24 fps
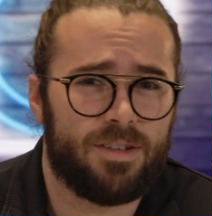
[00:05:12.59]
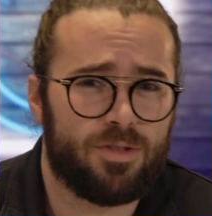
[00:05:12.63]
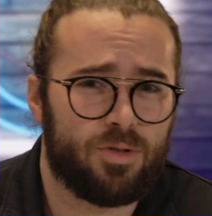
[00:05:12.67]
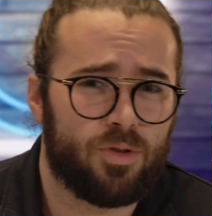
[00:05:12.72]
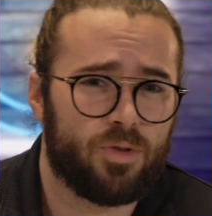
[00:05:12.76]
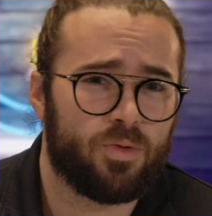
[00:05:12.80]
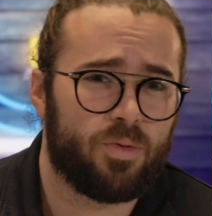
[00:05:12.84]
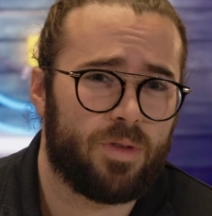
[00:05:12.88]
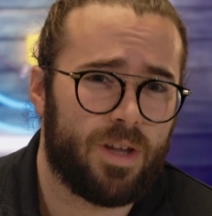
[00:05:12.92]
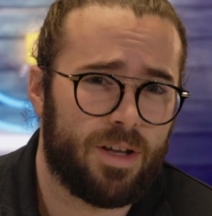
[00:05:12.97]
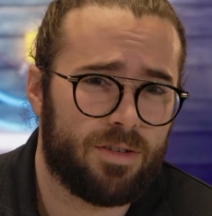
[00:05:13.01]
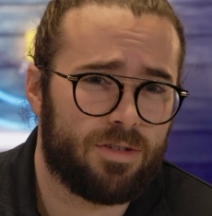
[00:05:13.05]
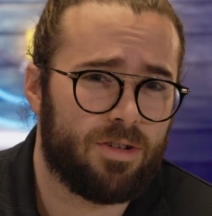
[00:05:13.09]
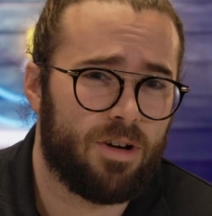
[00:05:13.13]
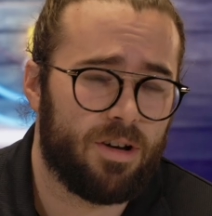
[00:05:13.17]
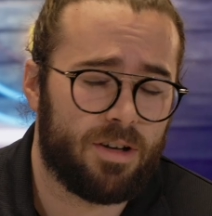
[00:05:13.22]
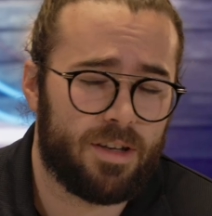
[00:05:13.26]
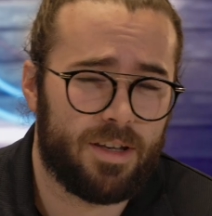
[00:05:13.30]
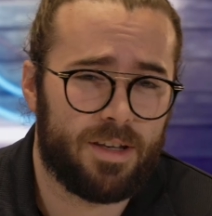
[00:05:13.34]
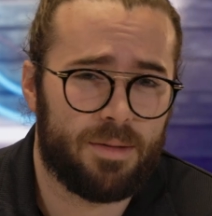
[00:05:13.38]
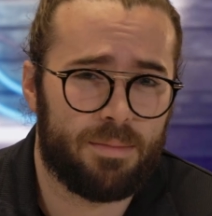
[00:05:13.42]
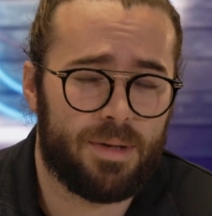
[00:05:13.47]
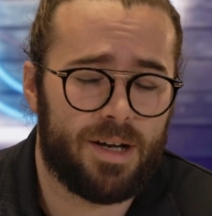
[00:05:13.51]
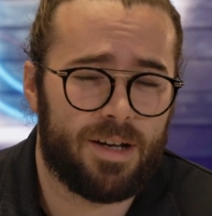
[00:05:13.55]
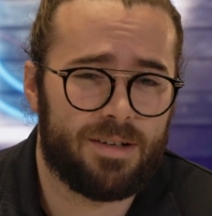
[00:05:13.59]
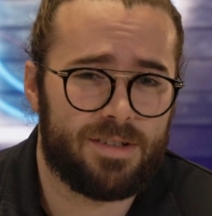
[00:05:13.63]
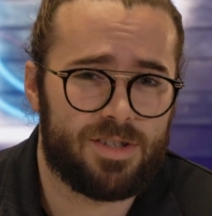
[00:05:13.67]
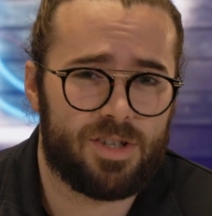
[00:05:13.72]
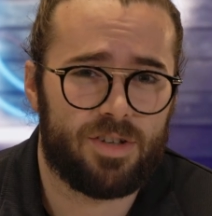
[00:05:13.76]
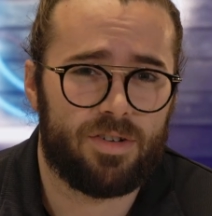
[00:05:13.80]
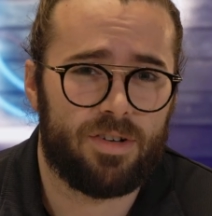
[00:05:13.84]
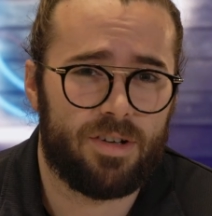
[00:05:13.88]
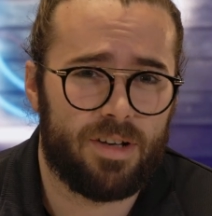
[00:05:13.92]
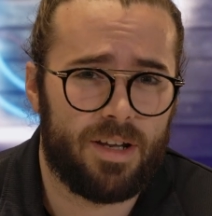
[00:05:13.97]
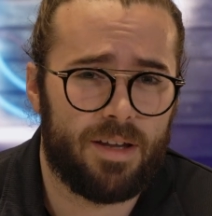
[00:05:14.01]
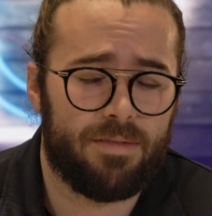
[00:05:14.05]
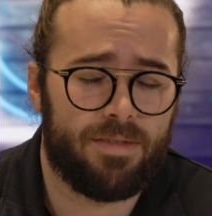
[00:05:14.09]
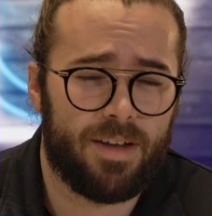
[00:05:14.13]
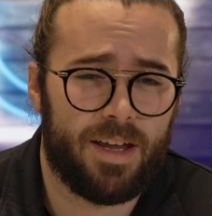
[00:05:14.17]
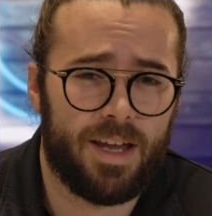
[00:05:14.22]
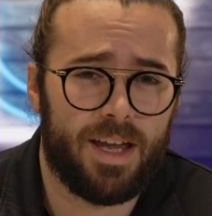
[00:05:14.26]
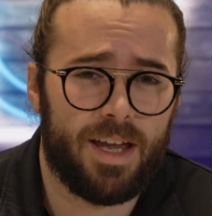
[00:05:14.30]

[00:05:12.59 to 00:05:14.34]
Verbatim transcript: tools without talking about generative